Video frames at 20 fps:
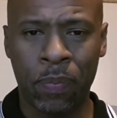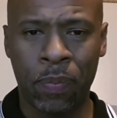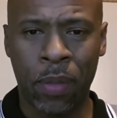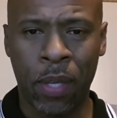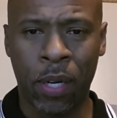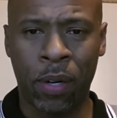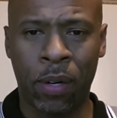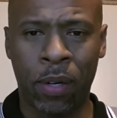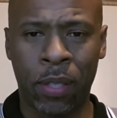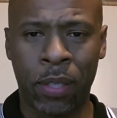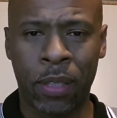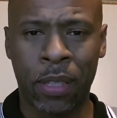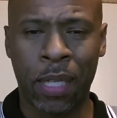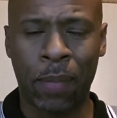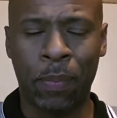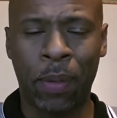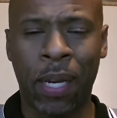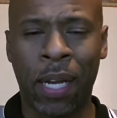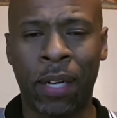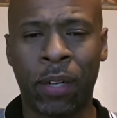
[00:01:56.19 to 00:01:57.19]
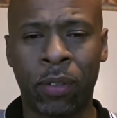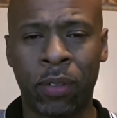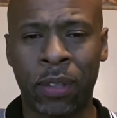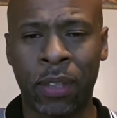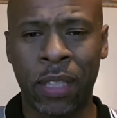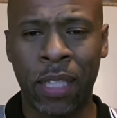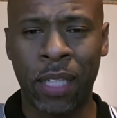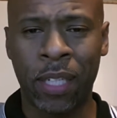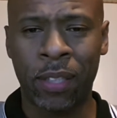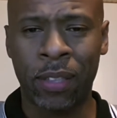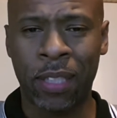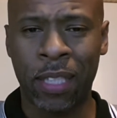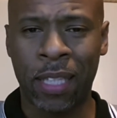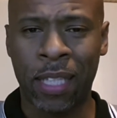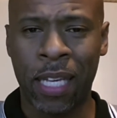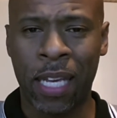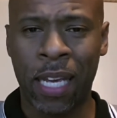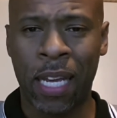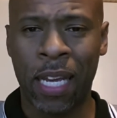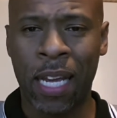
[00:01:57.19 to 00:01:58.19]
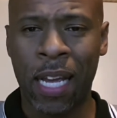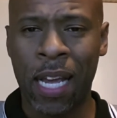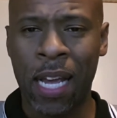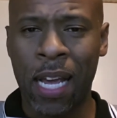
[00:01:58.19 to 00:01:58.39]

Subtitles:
Here's the thing.